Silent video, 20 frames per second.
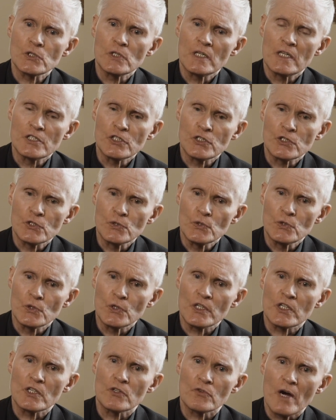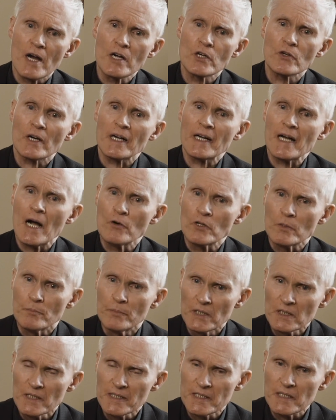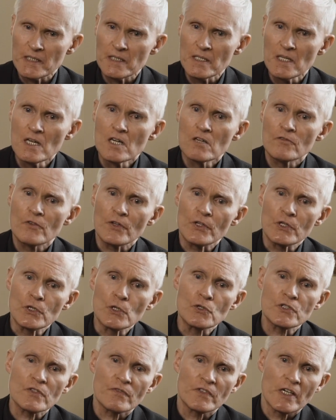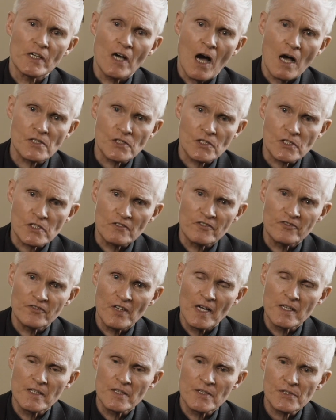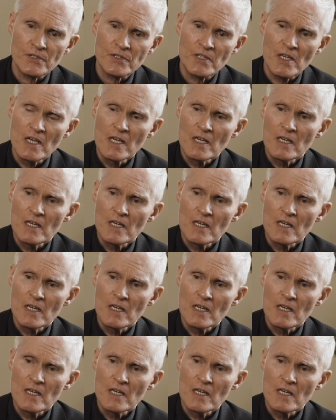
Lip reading: ensure greater accountability for the use of diocesan funds.